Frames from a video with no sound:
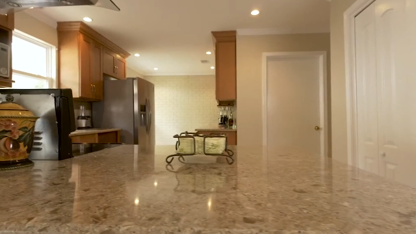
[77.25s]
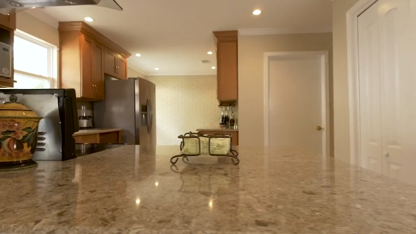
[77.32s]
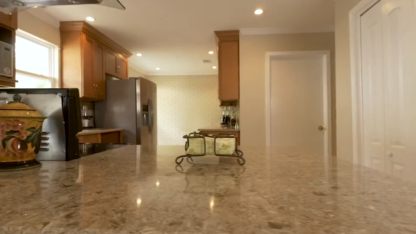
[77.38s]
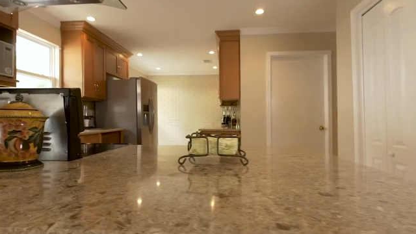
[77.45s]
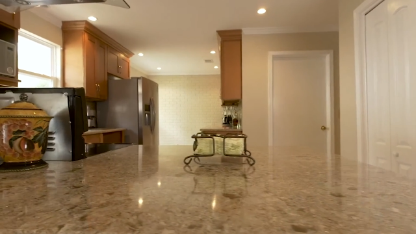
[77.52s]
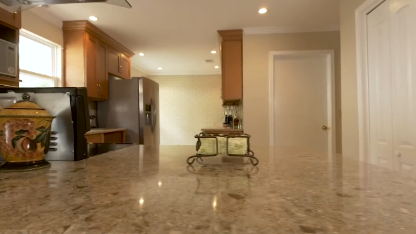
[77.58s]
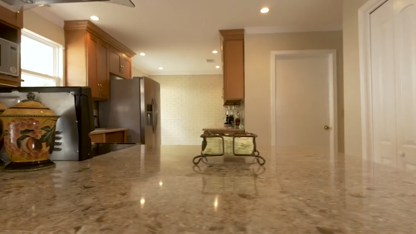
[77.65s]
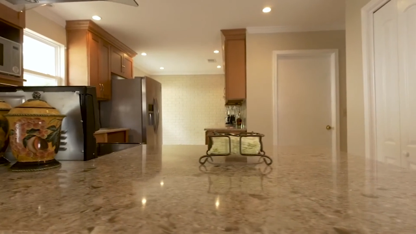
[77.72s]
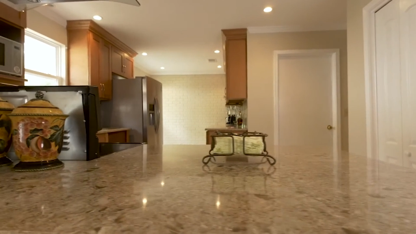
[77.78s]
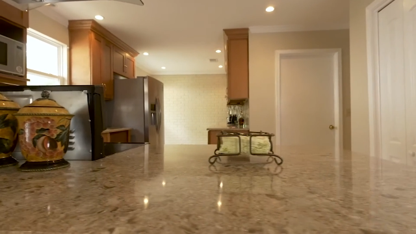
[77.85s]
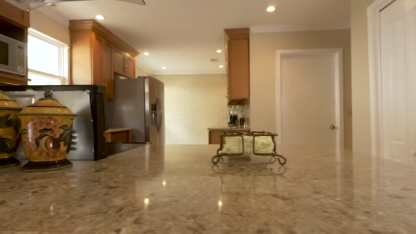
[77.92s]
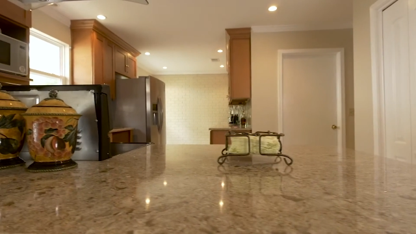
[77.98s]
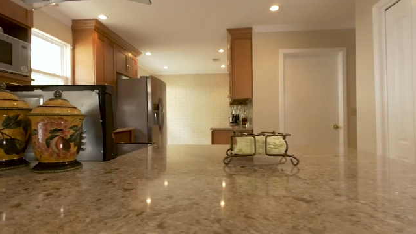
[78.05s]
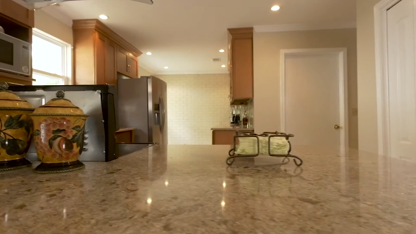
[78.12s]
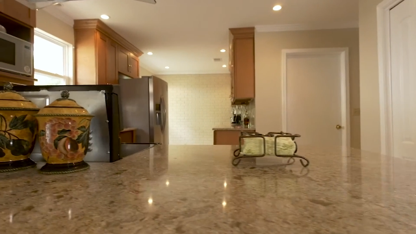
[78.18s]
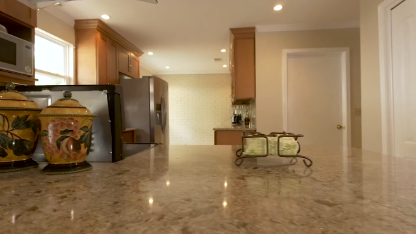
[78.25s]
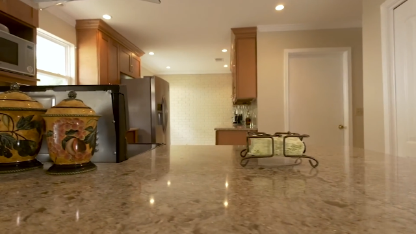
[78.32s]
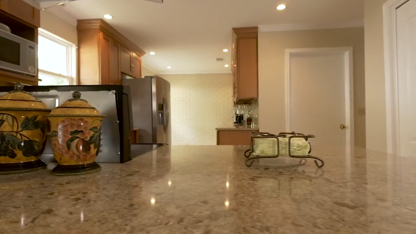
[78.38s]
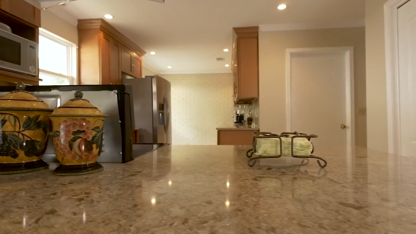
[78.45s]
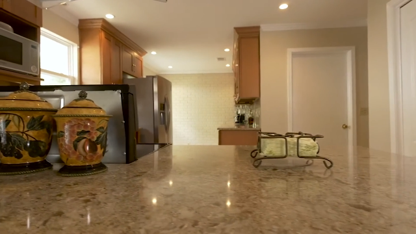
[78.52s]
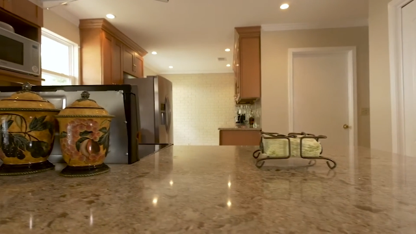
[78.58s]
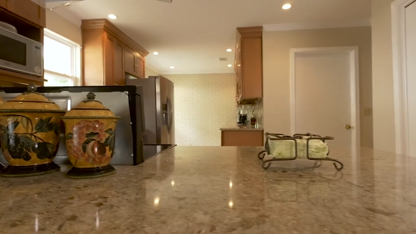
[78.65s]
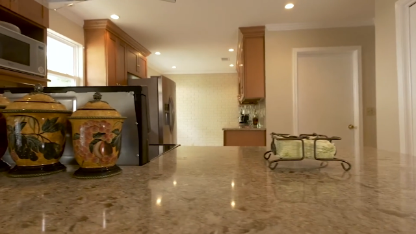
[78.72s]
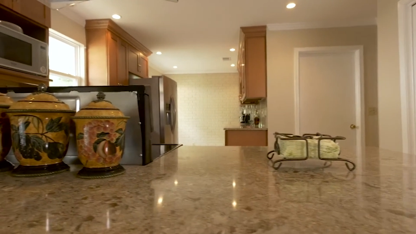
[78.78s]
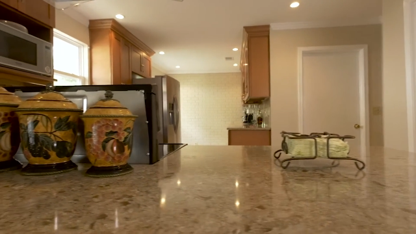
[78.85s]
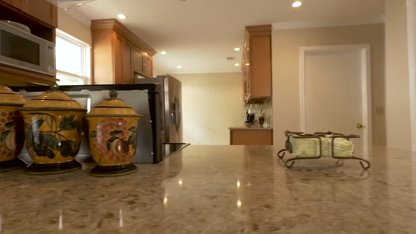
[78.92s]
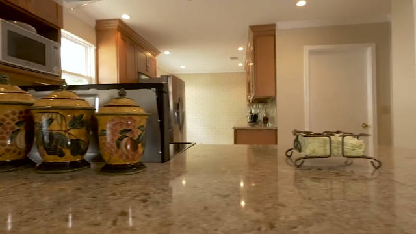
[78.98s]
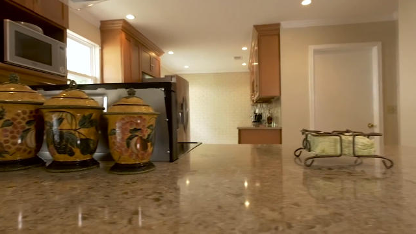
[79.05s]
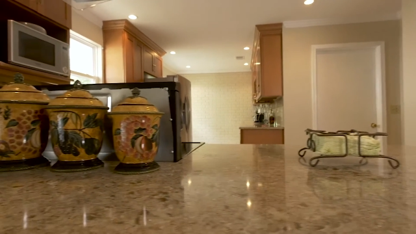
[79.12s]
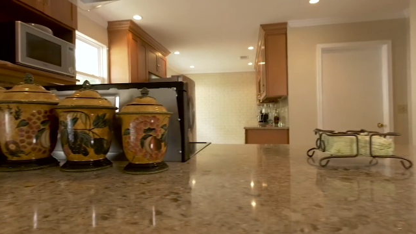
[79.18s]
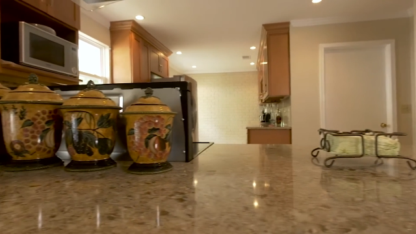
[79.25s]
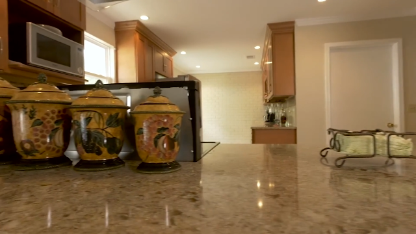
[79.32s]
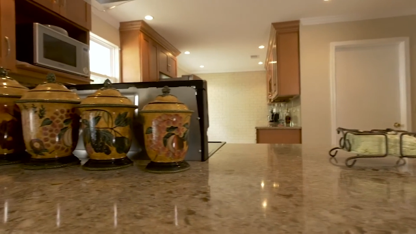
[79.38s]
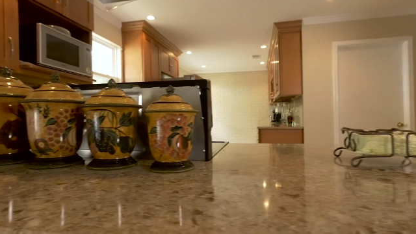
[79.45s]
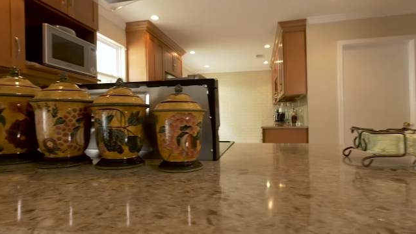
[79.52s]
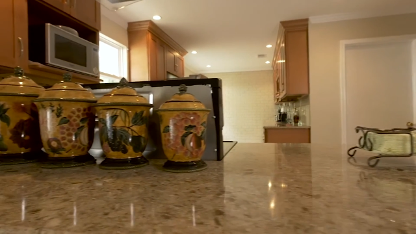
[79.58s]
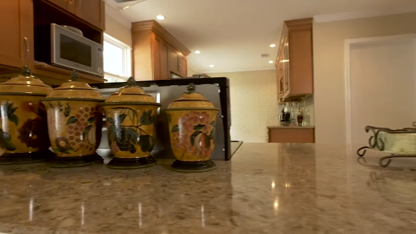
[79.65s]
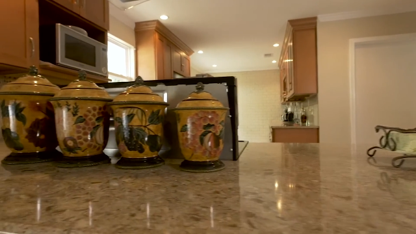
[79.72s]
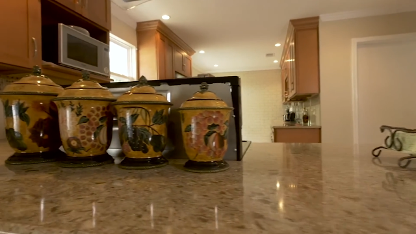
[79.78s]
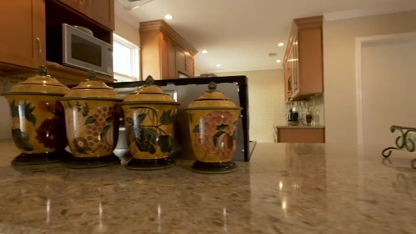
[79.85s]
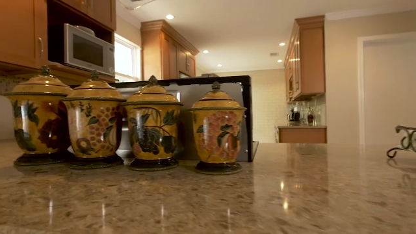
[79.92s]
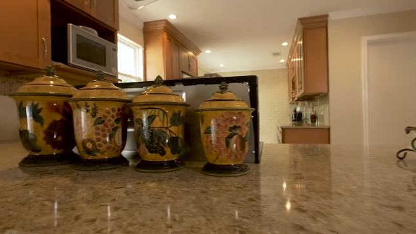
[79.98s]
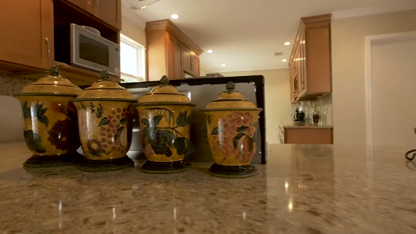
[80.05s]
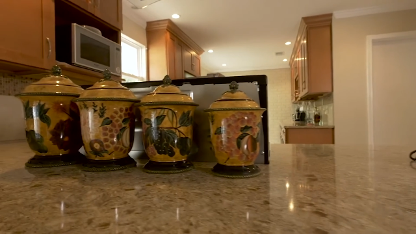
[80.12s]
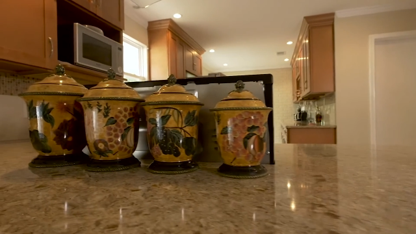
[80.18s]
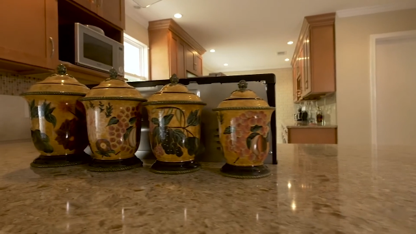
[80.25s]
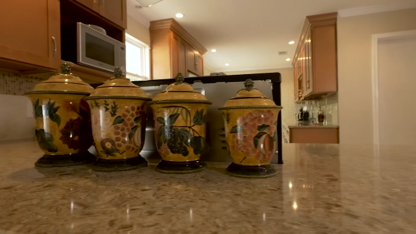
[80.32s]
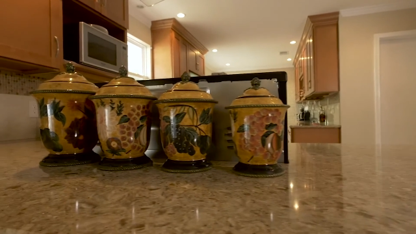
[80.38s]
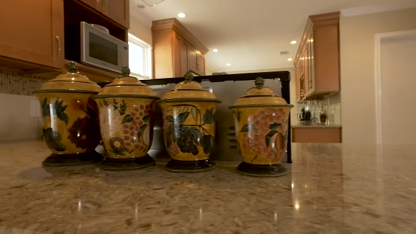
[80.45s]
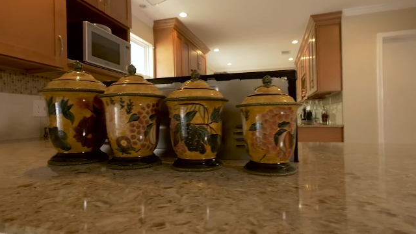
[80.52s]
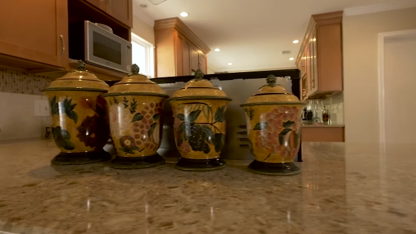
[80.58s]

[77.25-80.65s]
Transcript: No face is visible, so there are no lips to read.